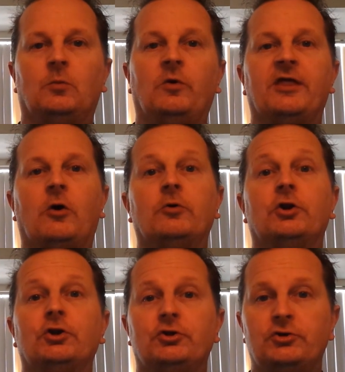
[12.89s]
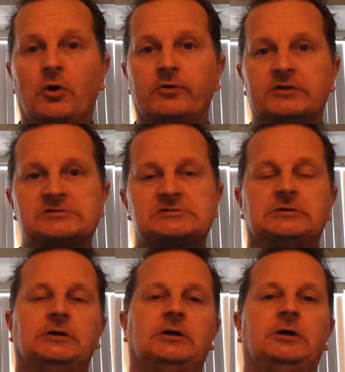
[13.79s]
without notice,
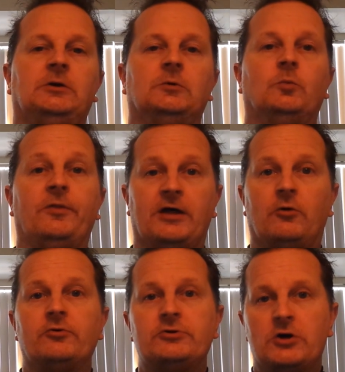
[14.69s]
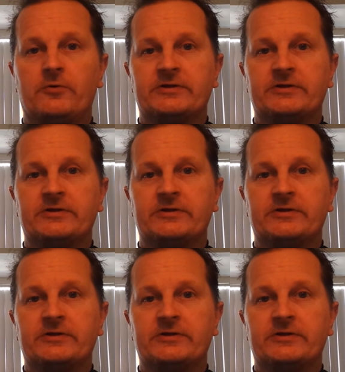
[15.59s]
without